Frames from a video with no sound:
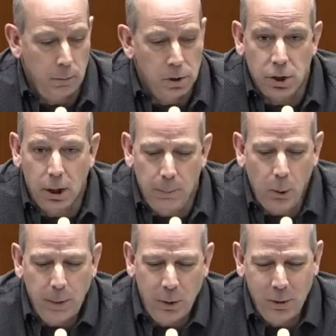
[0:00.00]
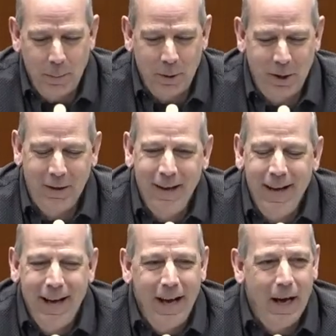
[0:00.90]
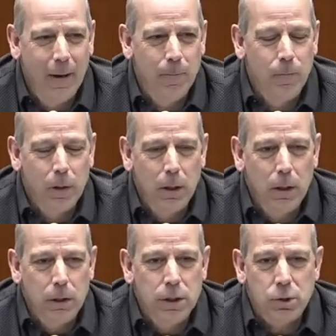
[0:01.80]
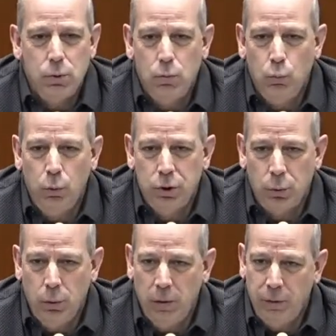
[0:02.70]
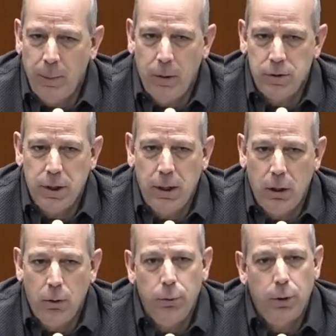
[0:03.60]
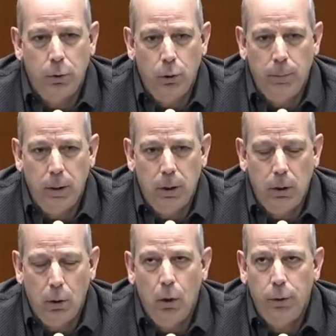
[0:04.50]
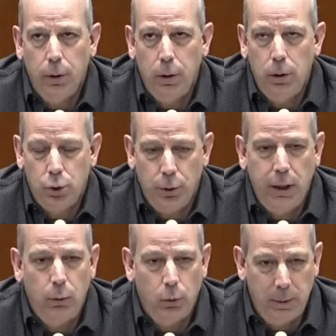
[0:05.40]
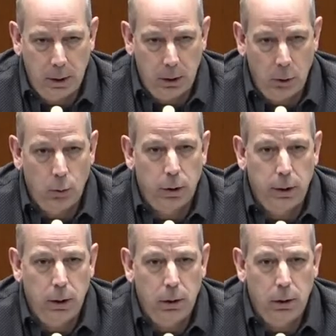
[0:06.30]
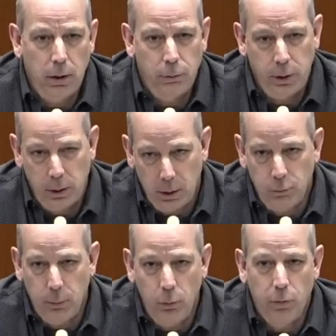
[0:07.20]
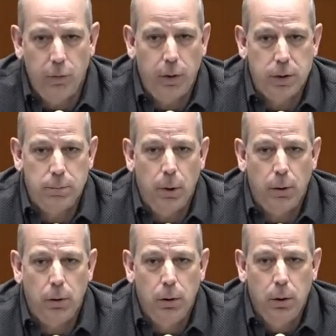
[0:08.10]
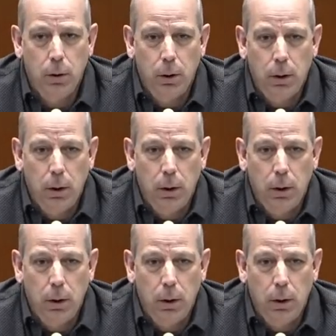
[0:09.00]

Okay. I'm just going to pull my own number here. Just so if I'm understanding, all the recruitment or all the training would be done locally if we move over to this model.